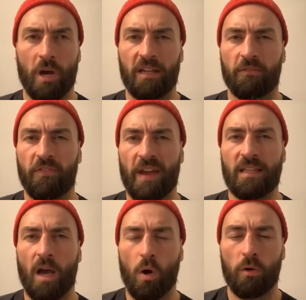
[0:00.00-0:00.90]
and
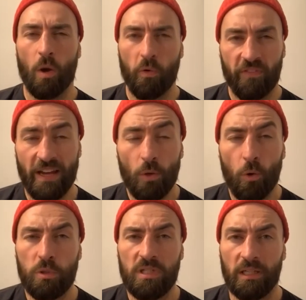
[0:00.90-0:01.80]
find
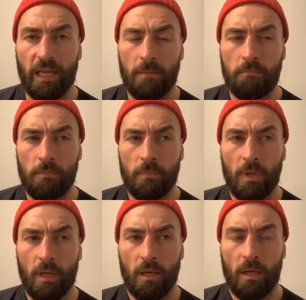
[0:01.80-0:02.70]
holes in her game
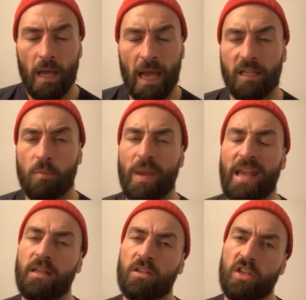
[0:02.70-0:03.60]
and
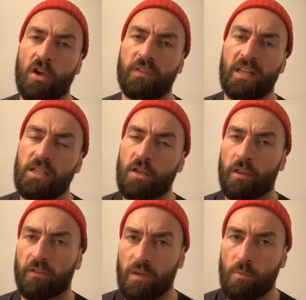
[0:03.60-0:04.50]
compare yourself to these
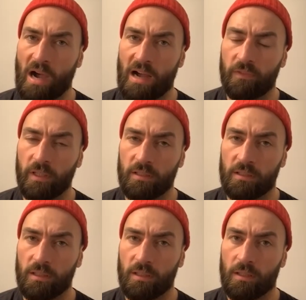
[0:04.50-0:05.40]
other female
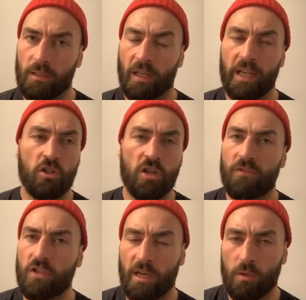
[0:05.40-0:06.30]
athletes like
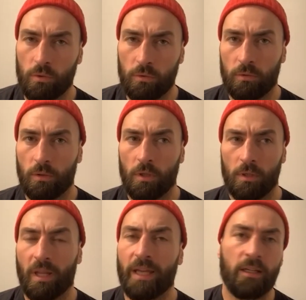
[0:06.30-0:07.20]
Shevchenko,
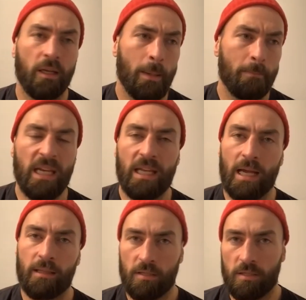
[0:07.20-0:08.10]
like Megan
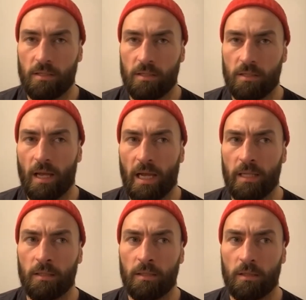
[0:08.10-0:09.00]
Anderson.
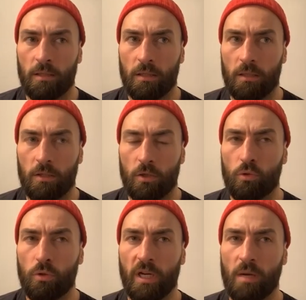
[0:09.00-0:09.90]
And you're
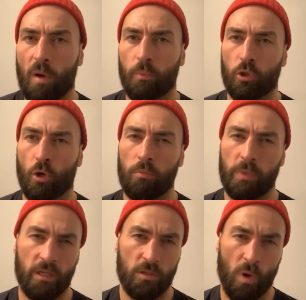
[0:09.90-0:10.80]
going to come up short,
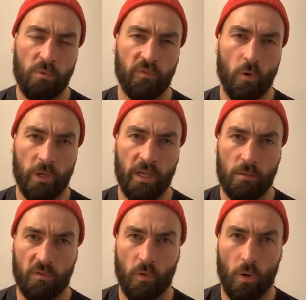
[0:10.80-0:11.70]
because what we've got here
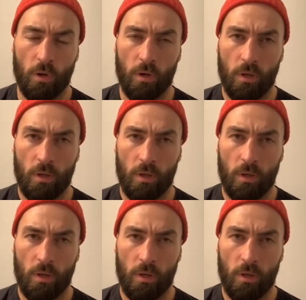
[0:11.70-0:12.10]
is we've got